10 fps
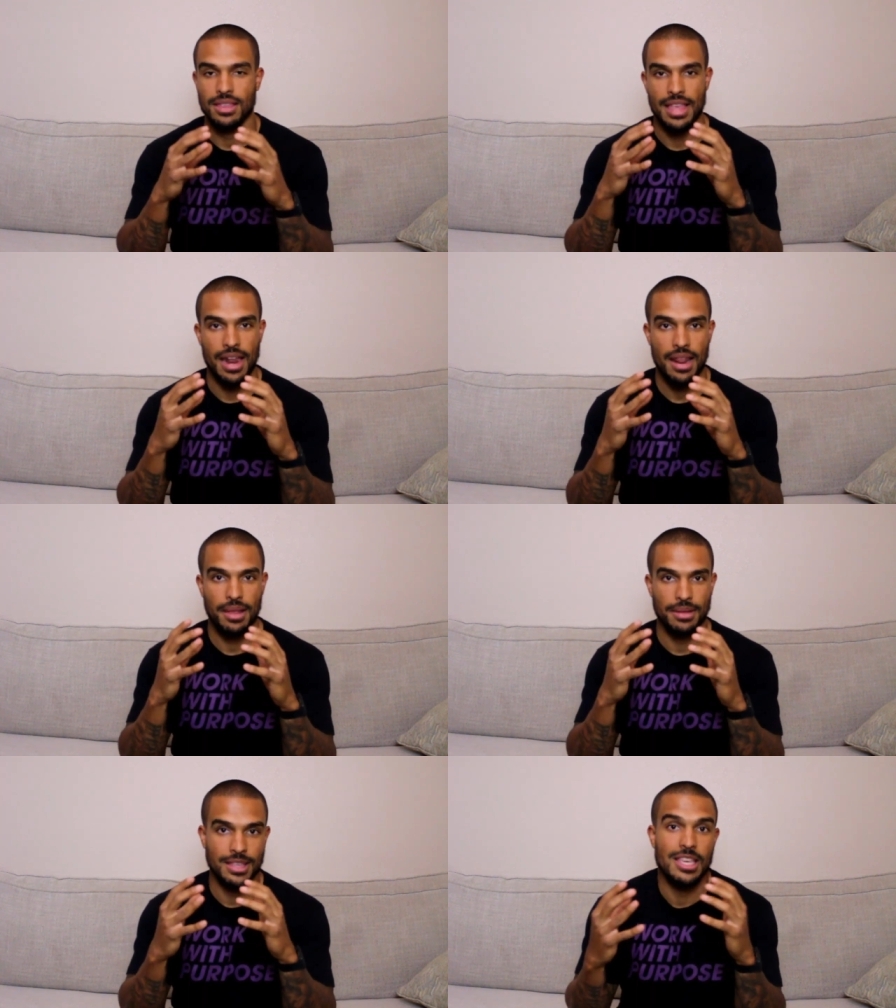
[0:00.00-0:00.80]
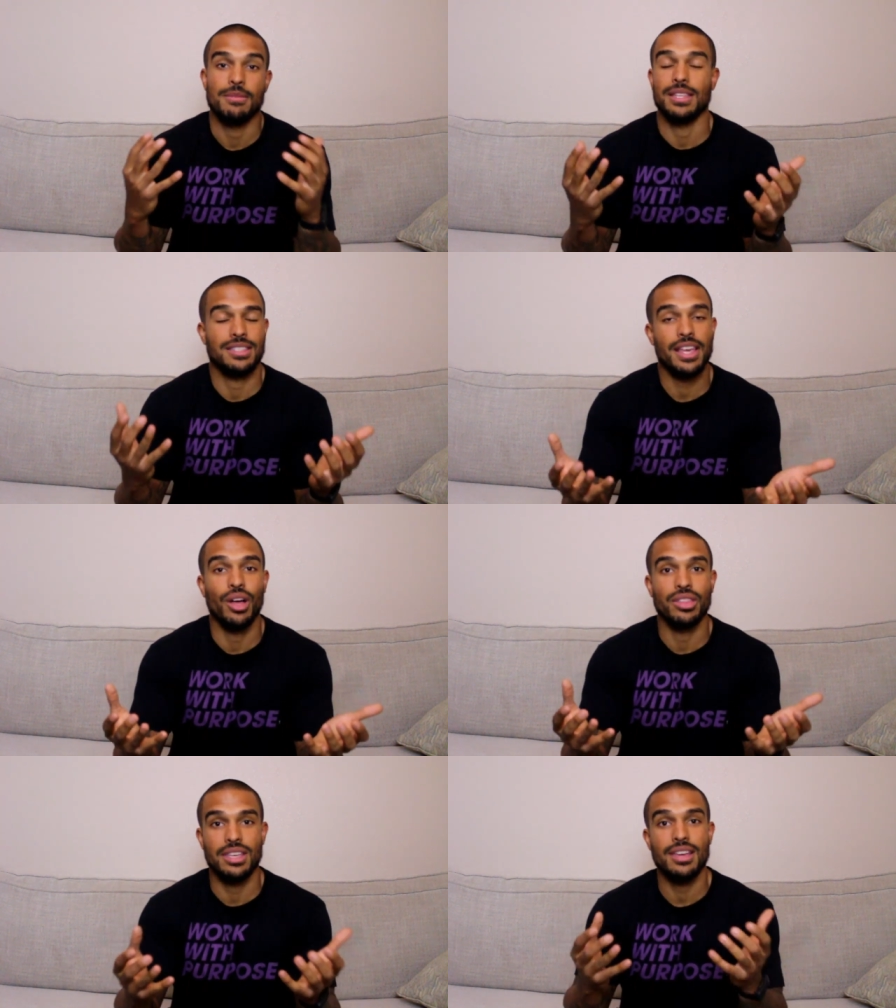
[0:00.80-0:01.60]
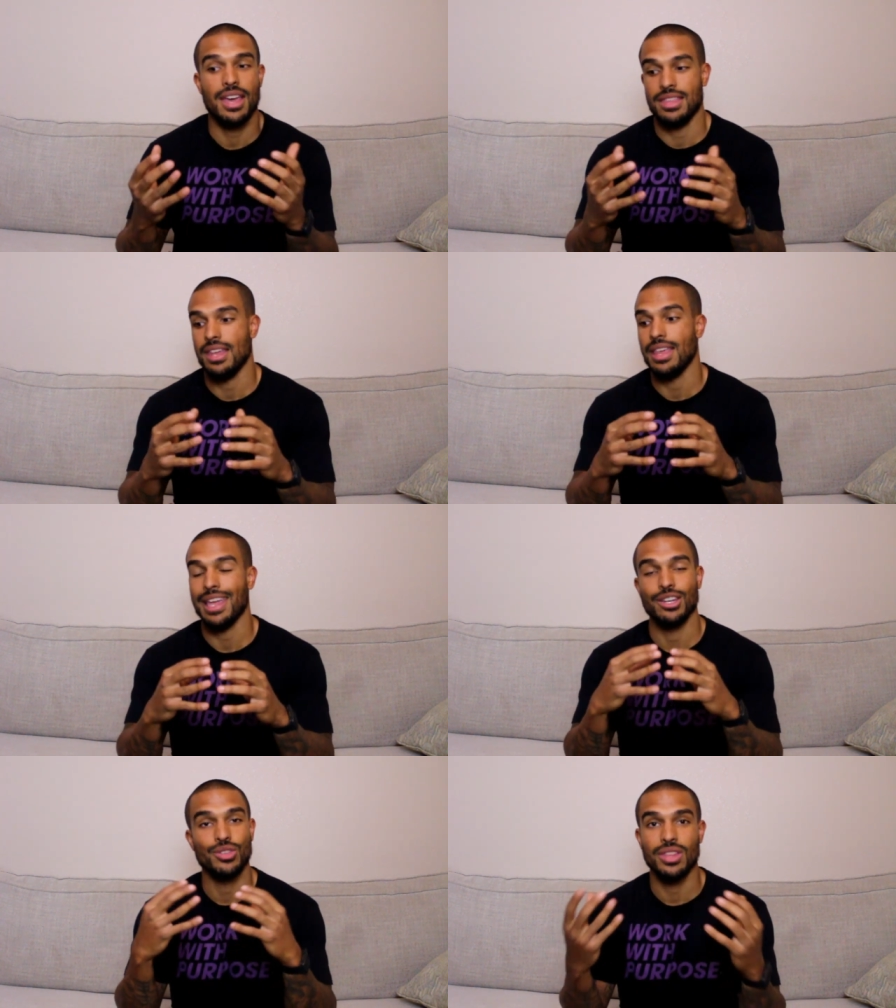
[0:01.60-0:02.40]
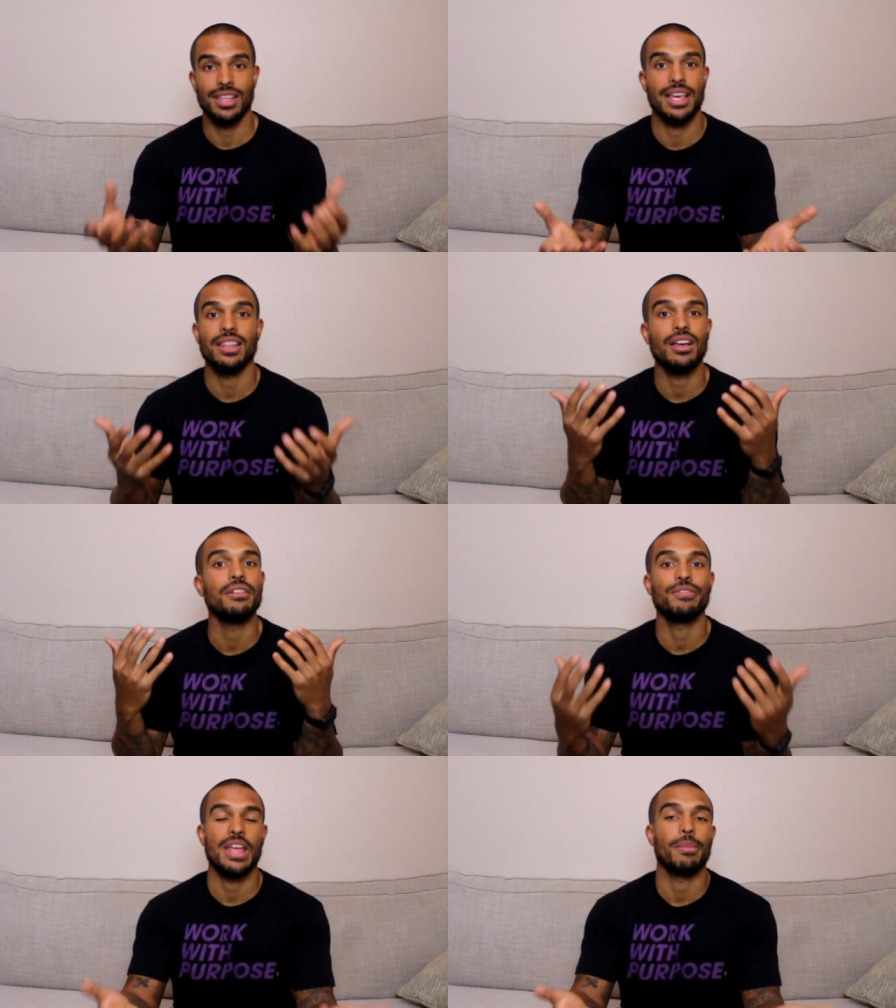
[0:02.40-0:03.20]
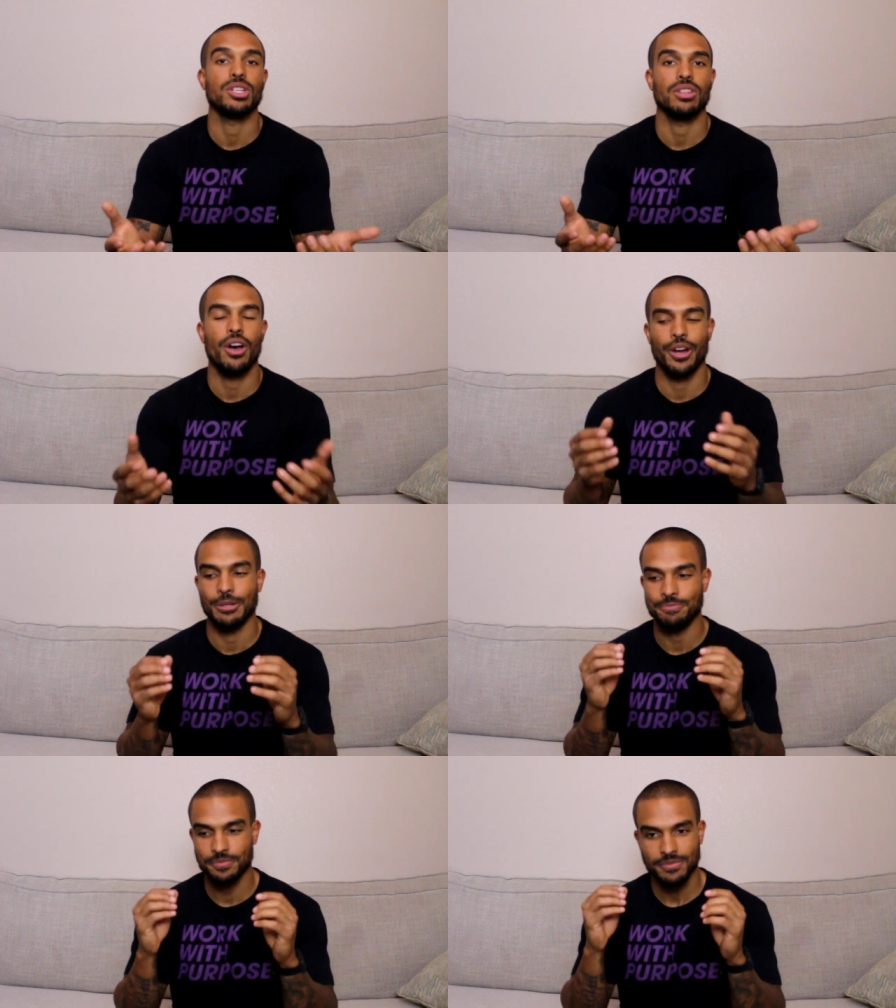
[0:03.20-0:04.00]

that keep that stay healthy and then they can do the thing they love for that much longer.